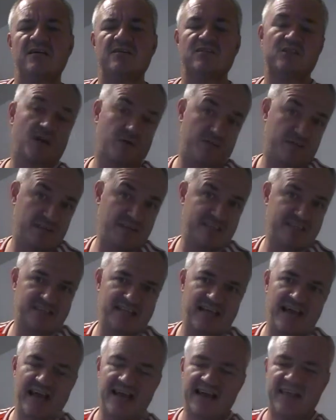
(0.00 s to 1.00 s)
so this is
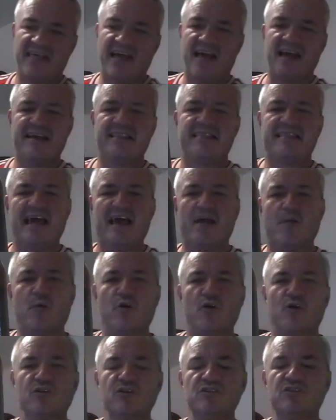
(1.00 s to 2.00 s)
their in their
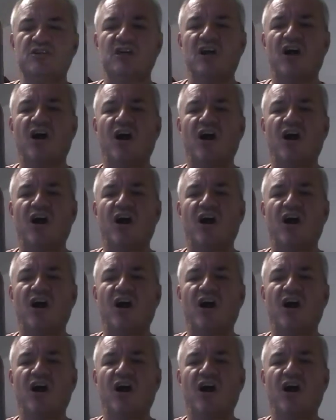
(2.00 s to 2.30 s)
words,